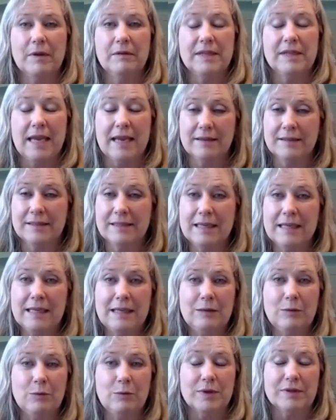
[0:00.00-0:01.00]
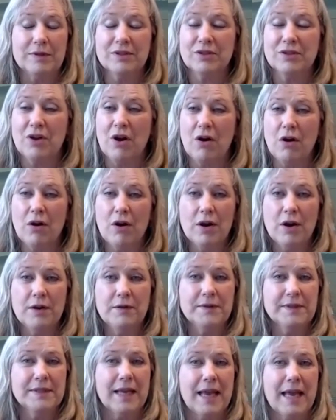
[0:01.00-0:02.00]
dancing with
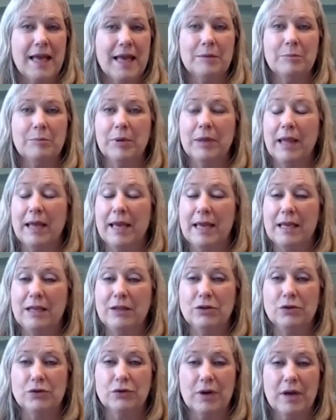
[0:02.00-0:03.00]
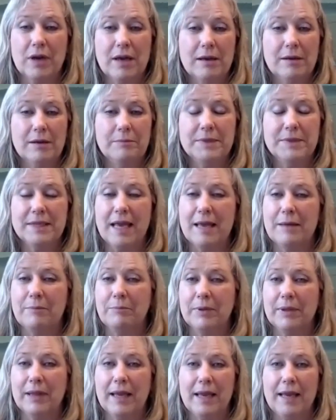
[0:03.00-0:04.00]
scarves and playing drums
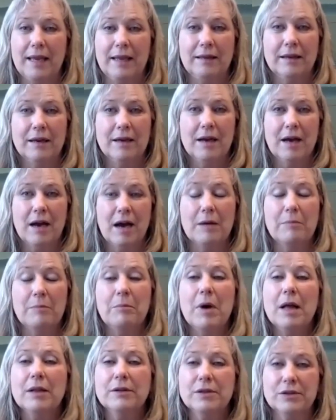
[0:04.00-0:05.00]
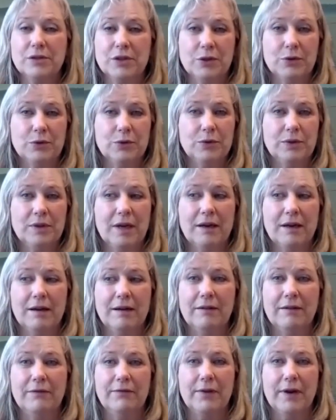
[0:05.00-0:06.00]
and playing a multitude
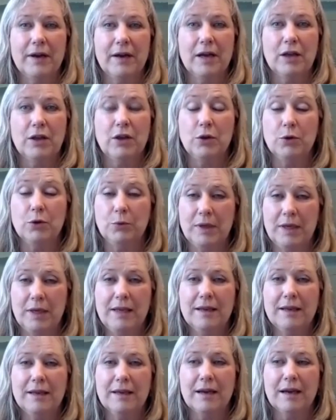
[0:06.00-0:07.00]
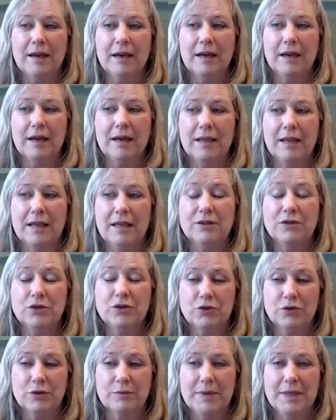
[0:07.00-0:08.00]
of unique
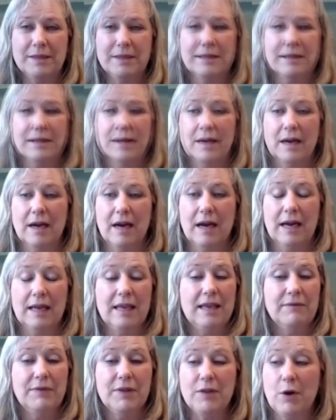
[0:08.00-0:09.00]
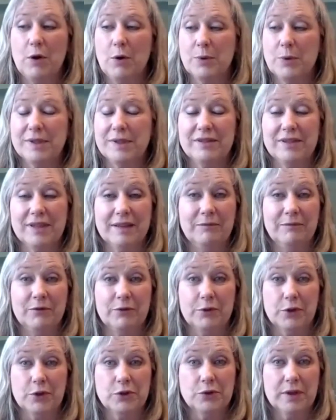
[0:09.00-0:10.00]
instruments. Even though it was done
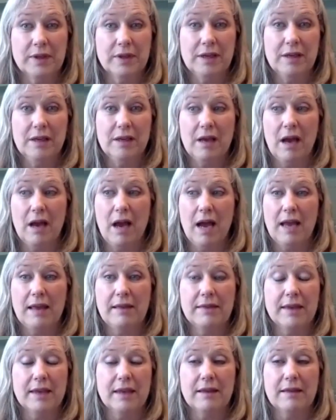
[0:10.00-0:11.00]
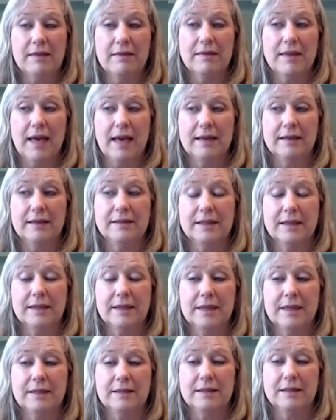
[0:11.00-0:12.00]
virtually, I think that
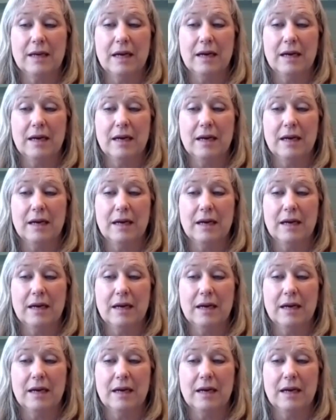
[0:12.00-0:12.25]
it